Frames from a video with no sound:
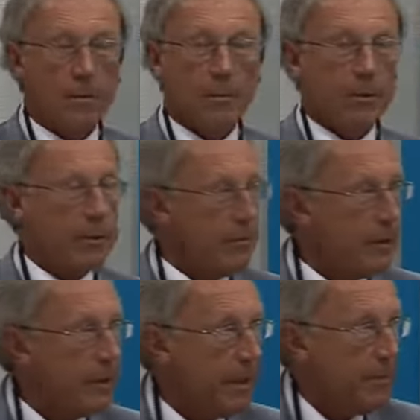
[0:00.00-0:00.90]
Most of
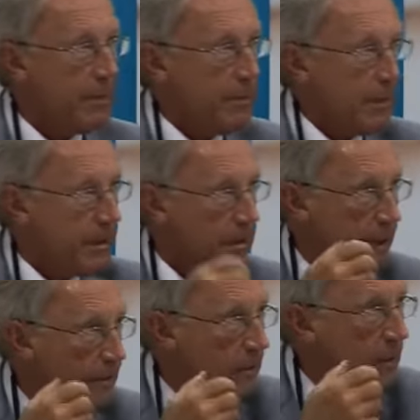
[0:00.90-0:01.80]
the time it was
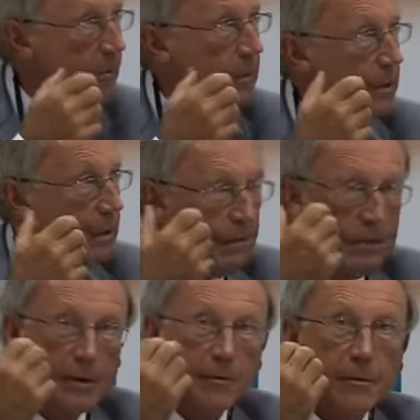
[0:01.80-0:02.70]
centered, but
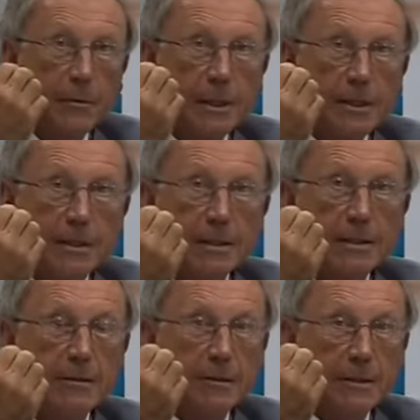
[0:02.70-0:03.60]
even if your axis
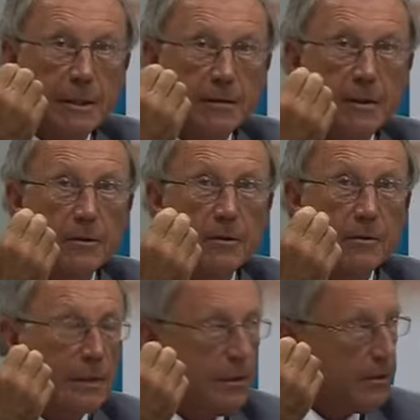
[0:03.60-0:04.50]
is not centered or
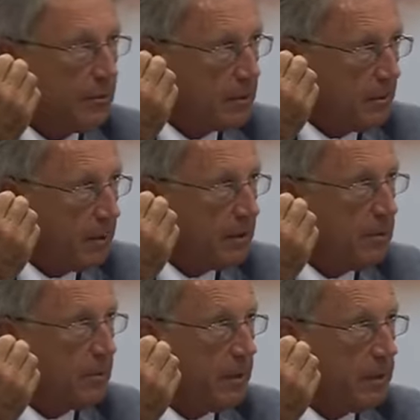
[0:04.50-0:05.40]
there is some small
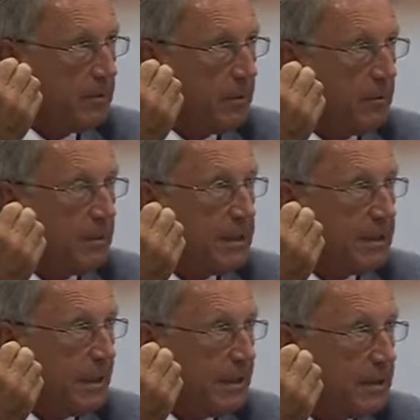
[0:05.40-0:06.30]
displacement with
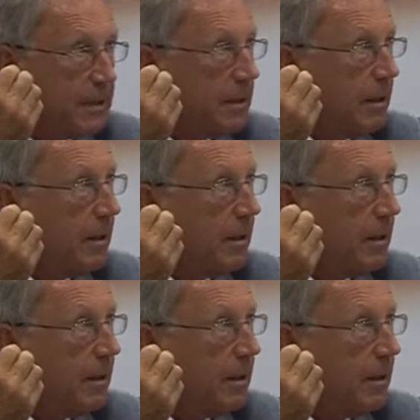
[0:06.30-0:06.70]
these lenses,